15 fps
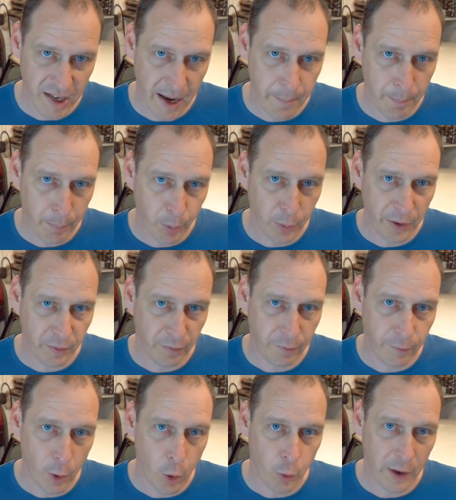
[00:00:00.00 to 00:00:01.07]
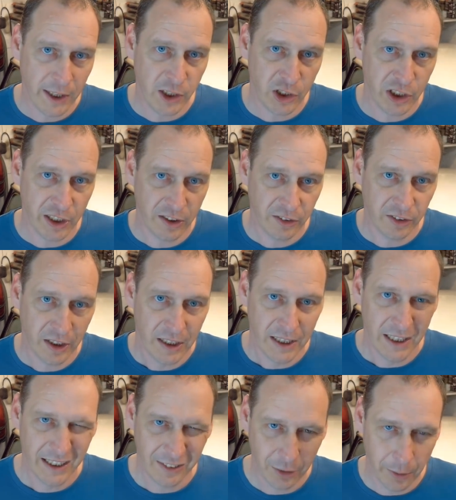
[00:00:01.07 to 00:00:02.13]
10.4 inches.
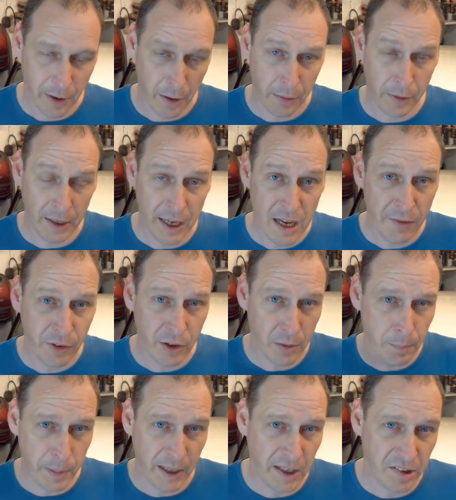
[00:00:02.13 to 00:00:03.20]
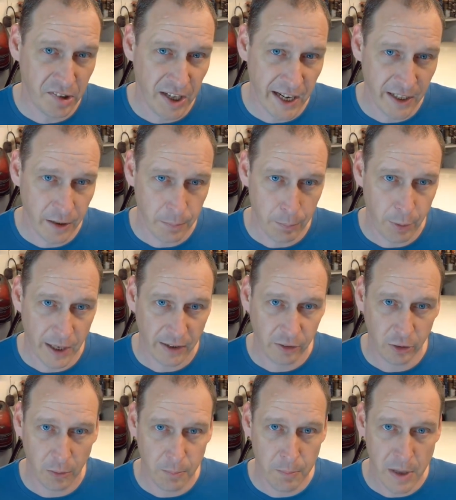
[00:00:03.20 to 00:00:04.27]
So I think even the biggest standard
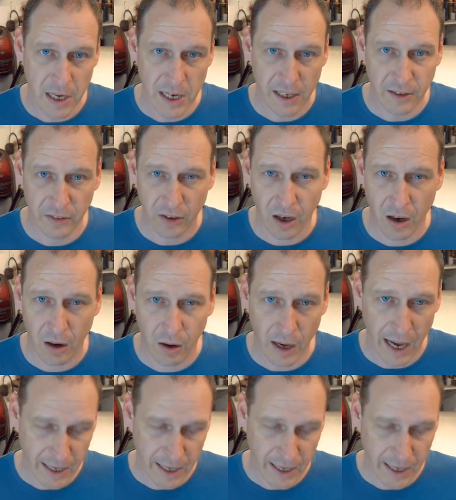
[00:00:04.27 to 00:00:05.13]
brakes on minis are